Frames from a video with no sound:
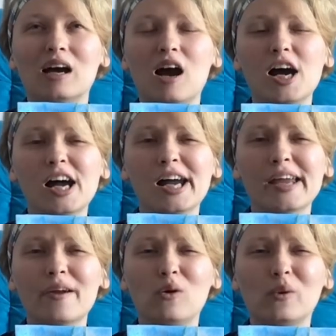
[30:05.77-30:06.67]

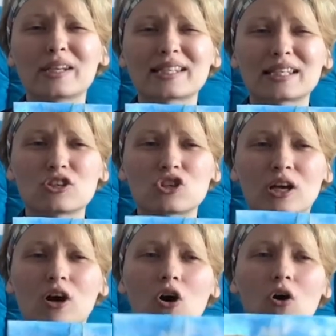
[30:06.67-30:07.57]
I already stitched
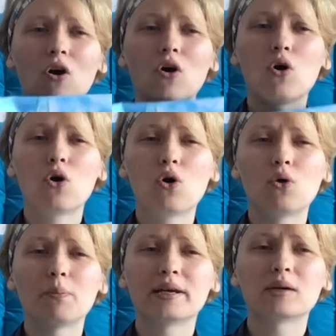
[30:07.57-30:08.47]
a
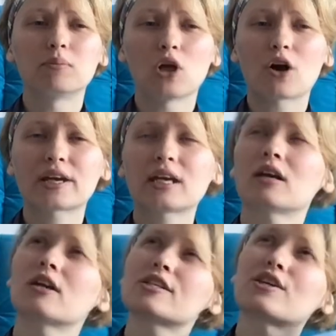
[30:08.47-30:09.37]
whole big block
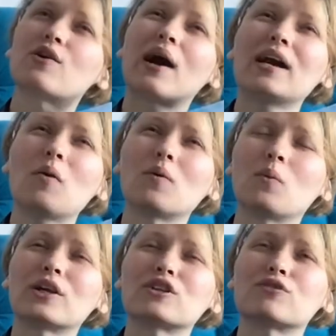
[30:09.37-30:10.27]
here, so I don't
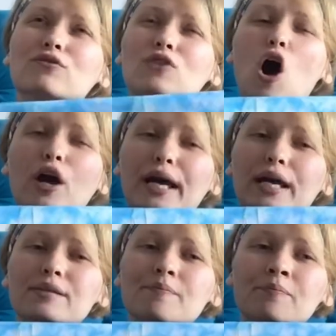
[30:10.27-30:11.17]
want to frog it.